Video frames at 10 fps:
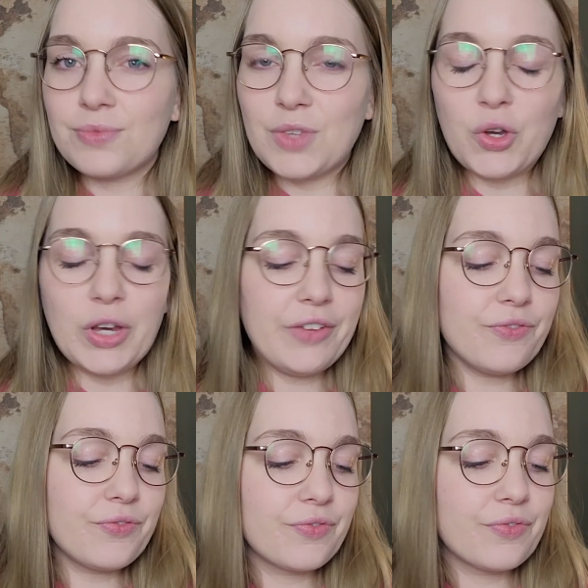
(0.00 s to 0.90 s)
Okay.
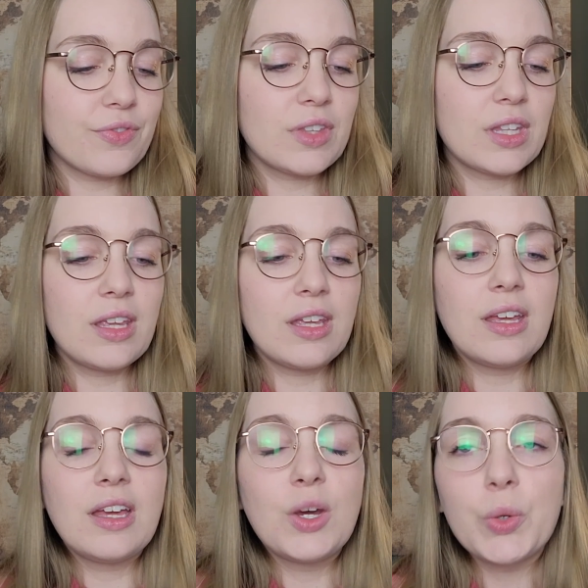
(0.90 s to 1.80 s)

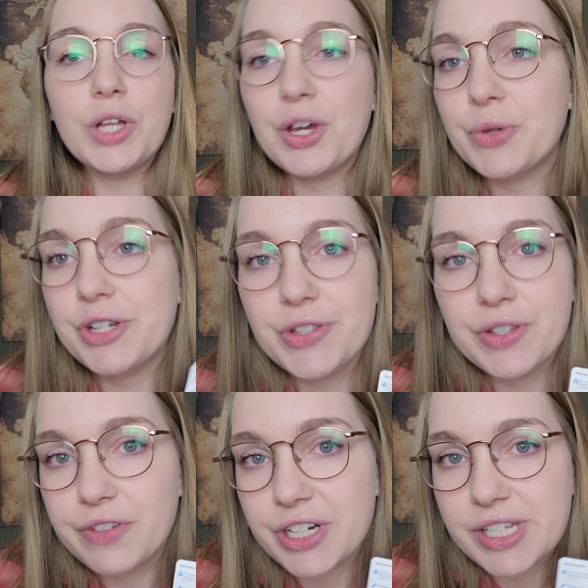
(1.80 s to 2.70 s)
Well, I'll read you the
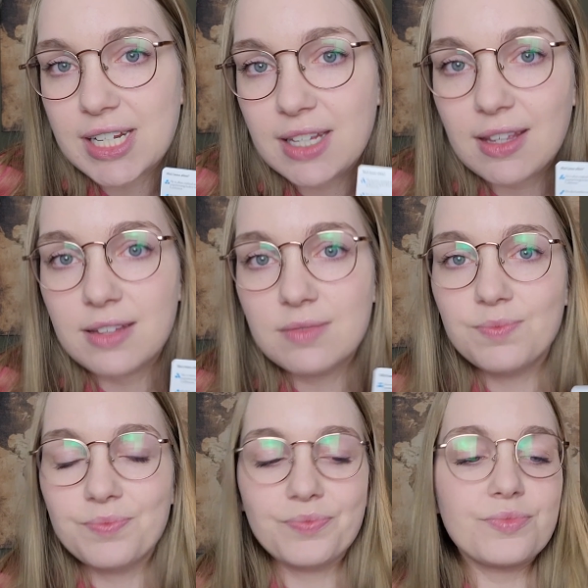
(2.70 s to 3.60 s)
first hint then.
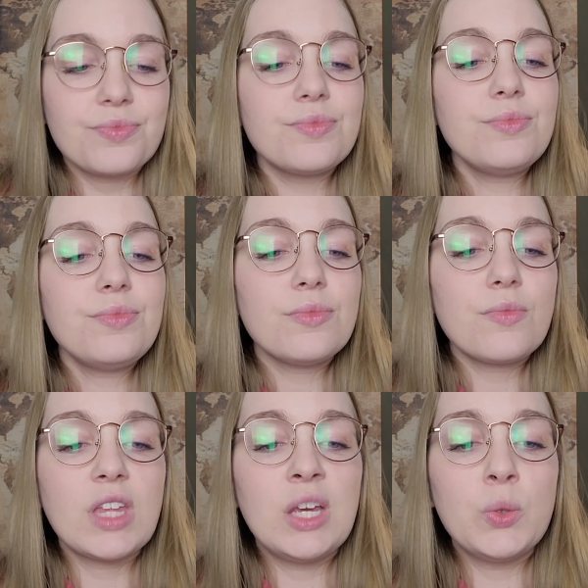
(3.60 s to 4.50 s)

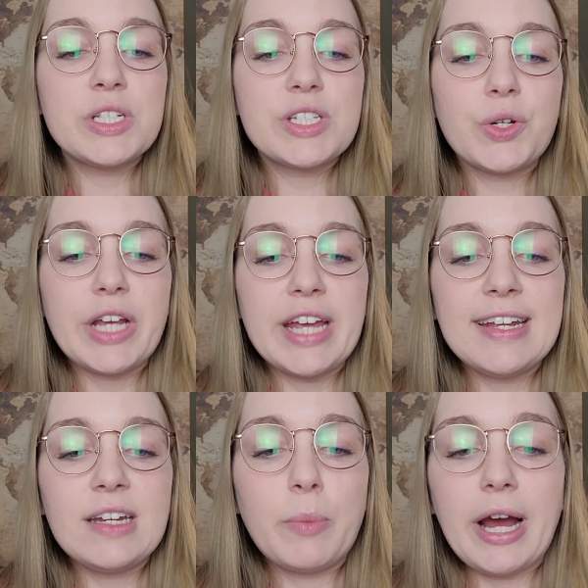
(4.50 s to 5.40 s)
It was
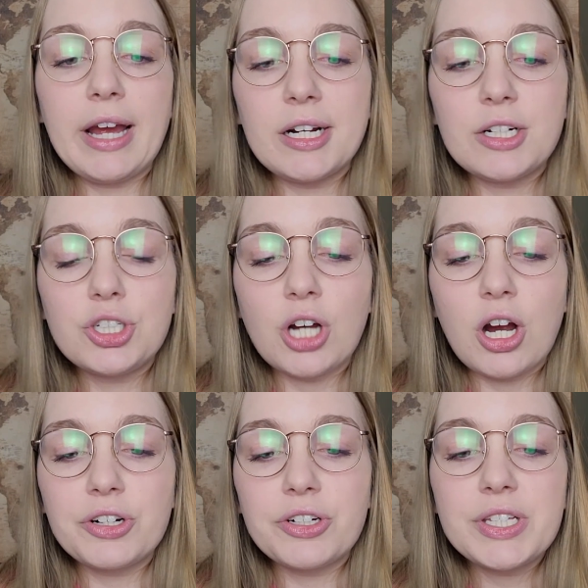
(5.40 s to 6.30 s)
created by
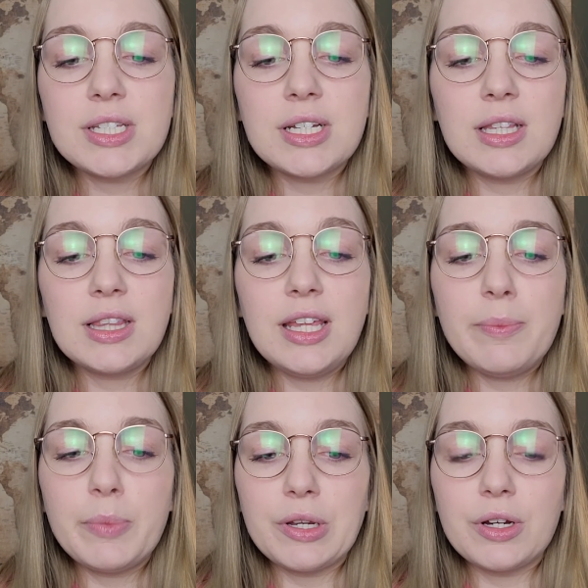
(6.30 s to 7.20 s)
Charles
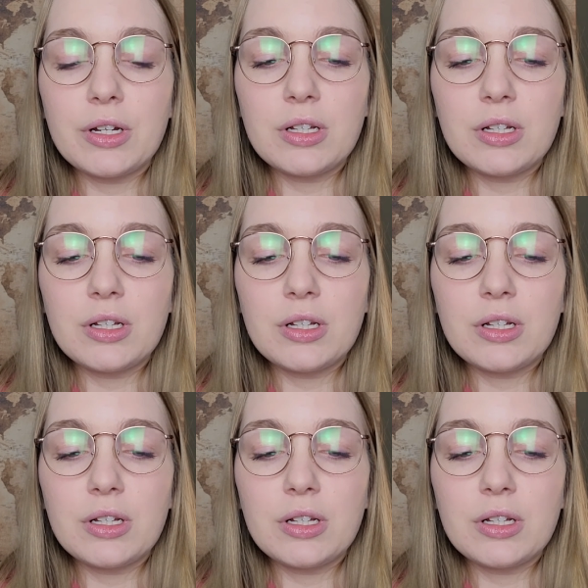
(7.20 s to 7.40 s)
Leap-Year